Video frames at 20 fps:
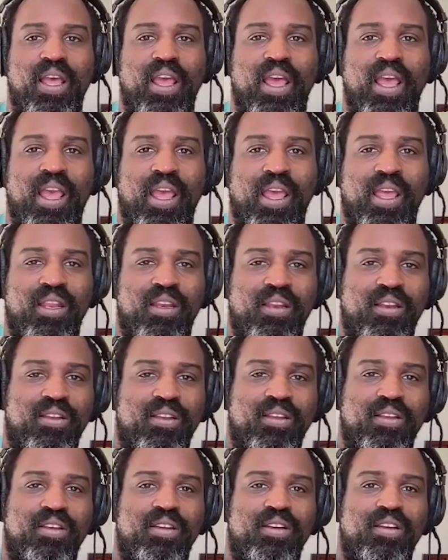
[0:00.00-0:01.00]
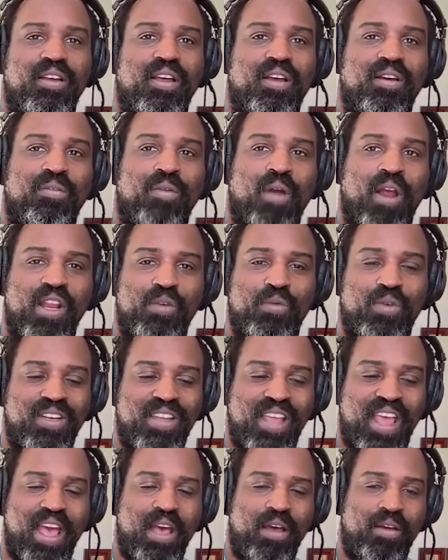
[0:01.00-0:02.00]
And Ronnie went
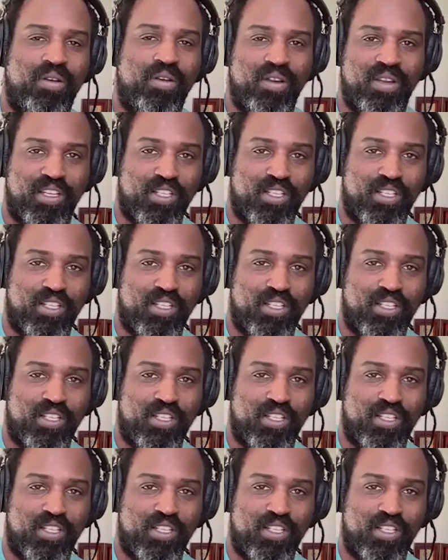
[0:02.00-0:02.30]
down,